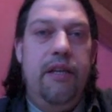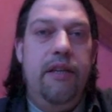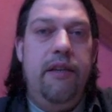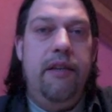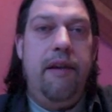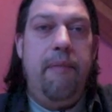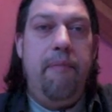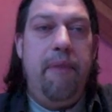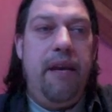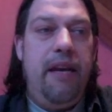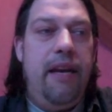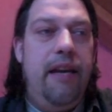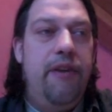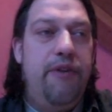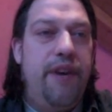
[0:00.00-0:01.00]
not being
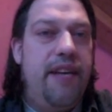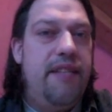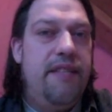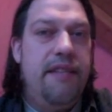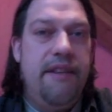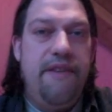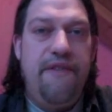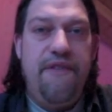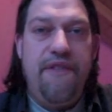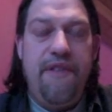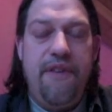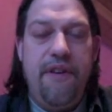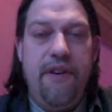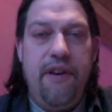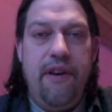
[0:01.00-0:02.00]
aggressive
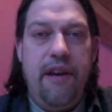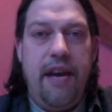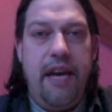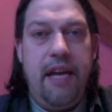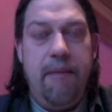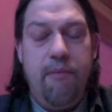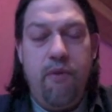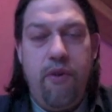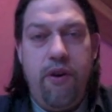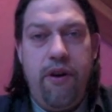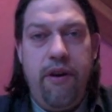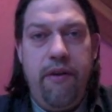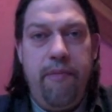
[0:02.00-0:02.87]
anymore,